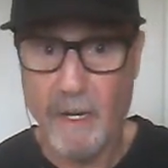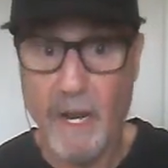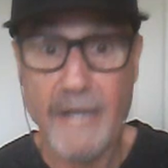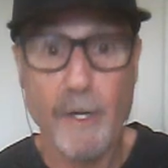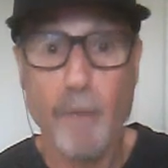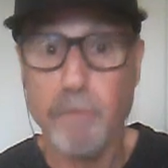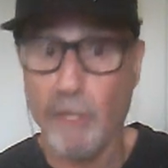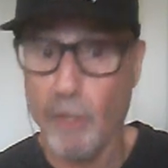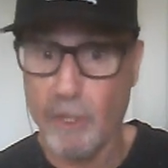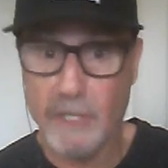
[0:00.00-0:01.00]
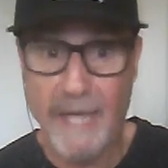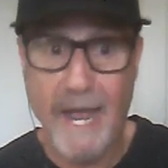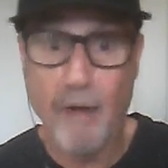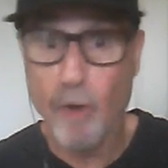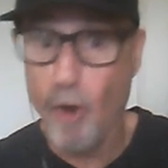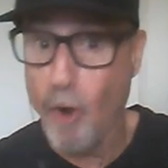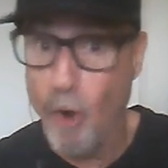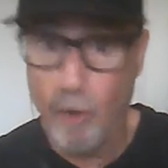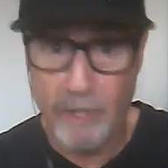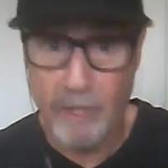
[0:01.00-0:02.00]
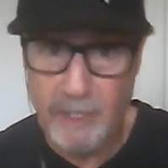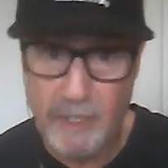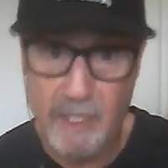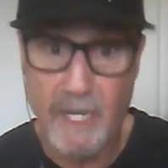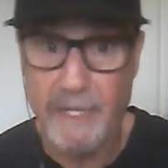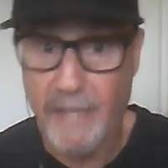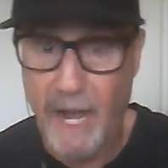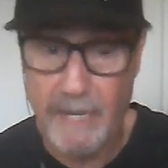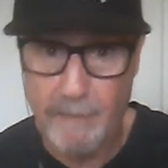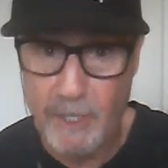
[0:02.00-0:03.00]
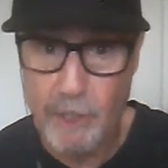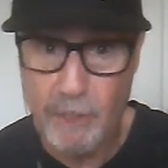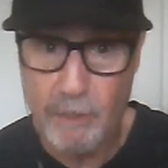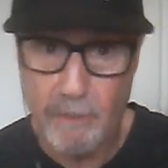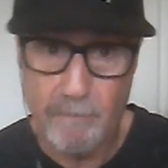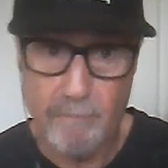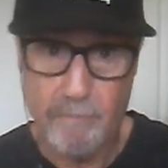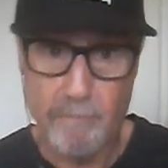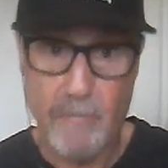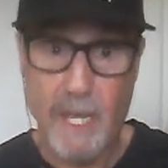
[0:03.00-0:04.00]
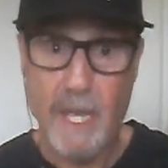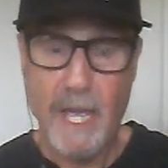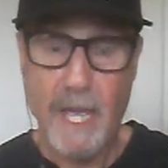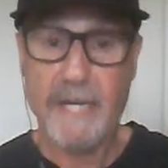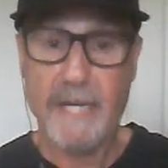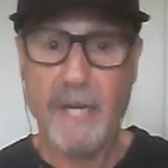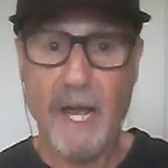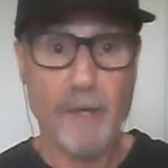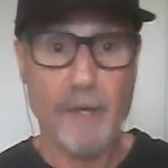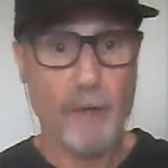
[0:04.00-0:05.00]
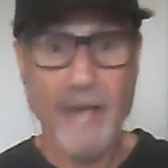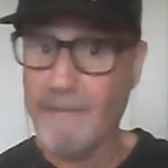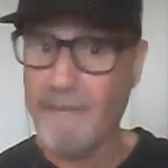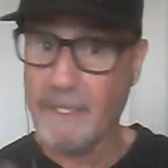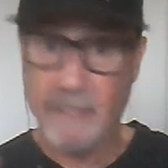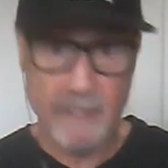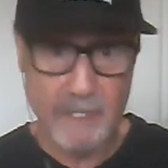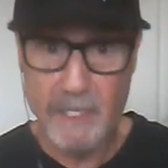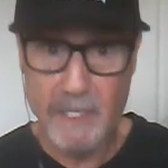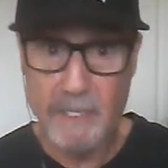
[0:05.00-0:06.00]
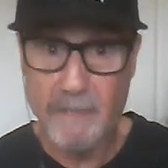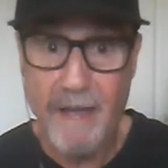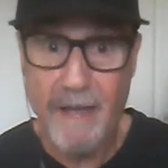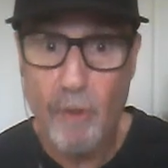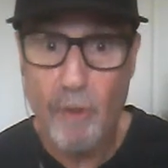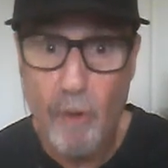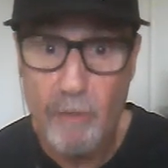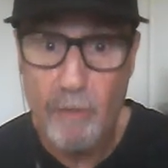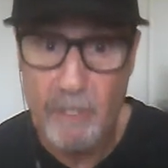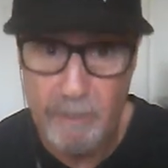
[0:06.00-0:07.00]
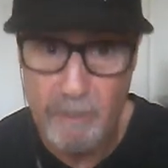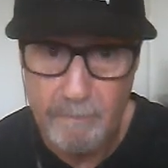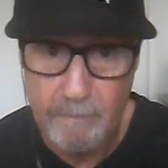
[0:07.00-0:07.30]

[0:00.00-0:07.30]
I don't belong to Alcoholics Anonymous. And I don't have a disease of alcoholism.